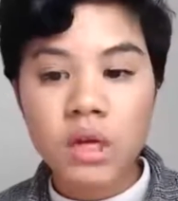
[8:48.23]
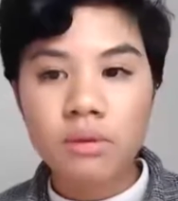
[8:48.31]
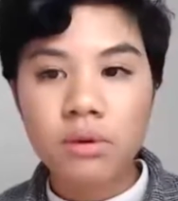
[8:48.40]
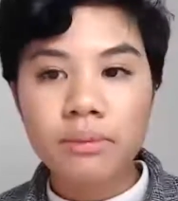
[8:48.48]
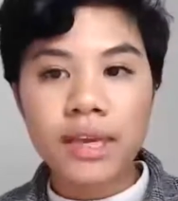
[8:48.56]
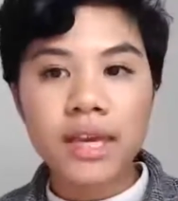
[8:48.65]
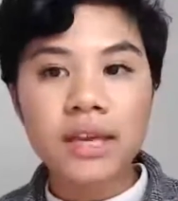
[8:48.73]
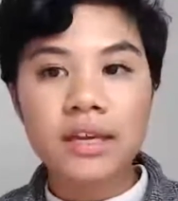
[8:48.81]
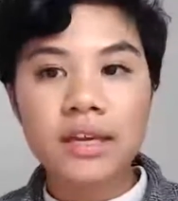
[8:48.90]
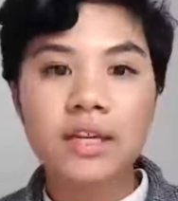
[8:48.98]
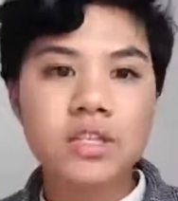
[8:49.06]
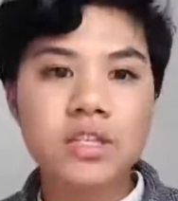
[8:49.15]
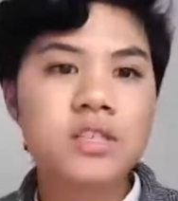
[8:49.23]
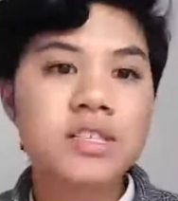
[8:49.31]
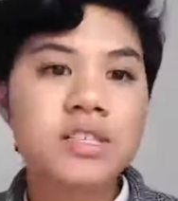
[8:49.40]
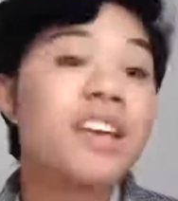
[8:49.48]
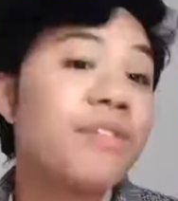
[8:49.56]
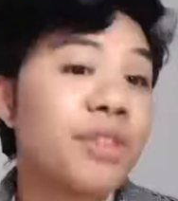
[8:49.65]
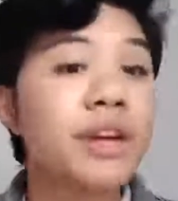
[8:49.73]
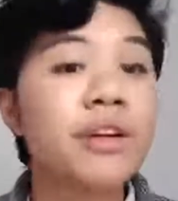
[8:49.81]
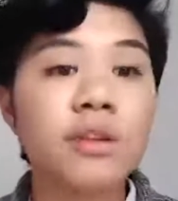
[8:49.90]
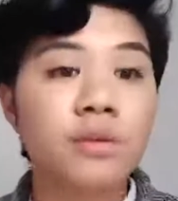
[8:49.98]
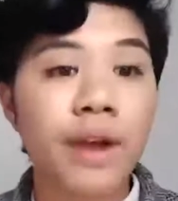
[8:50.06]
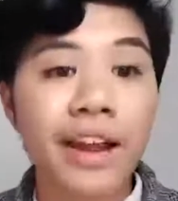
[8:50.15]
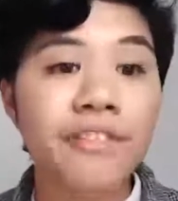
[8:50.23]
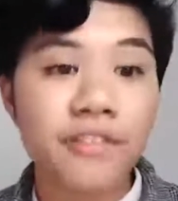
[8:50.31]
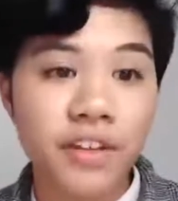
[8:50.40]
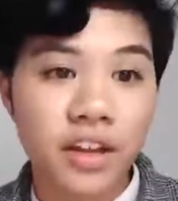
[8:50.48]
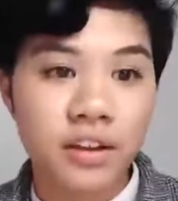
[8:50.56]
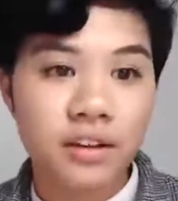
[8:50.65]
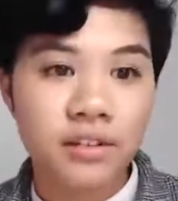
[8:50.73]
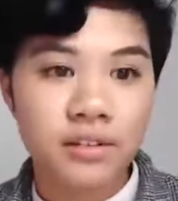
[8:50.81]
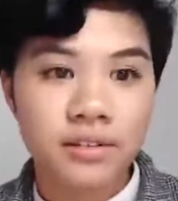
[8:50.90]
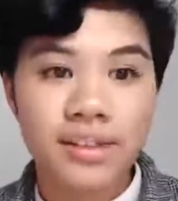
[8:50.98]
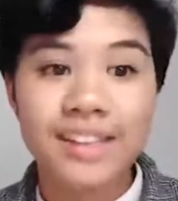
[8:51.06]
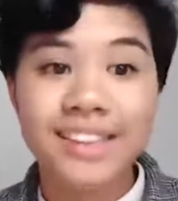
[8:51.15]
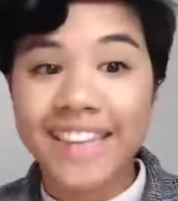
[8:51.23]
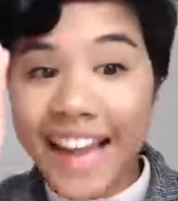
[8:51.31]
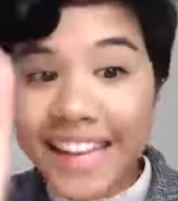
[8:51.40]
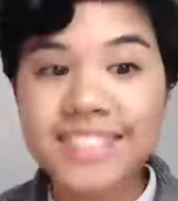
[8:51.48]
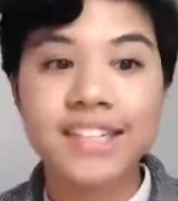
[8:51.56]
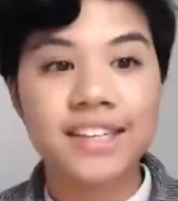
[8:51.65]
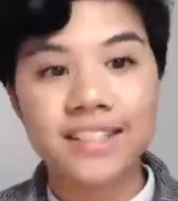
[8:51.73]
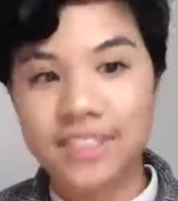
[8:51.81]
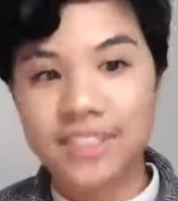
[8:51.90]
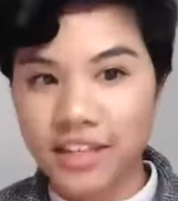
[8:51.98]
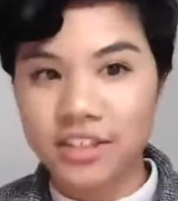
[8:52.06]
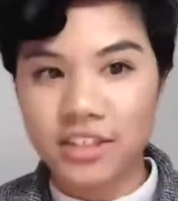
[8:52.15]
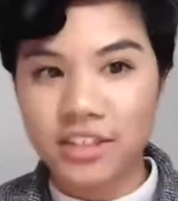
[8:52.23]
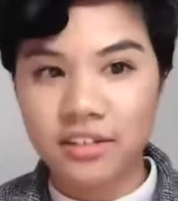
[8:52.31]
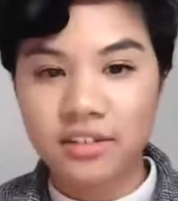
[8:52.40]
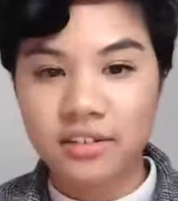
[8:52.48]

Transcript: We're making connections to see if they're the right fit. That's the distinction.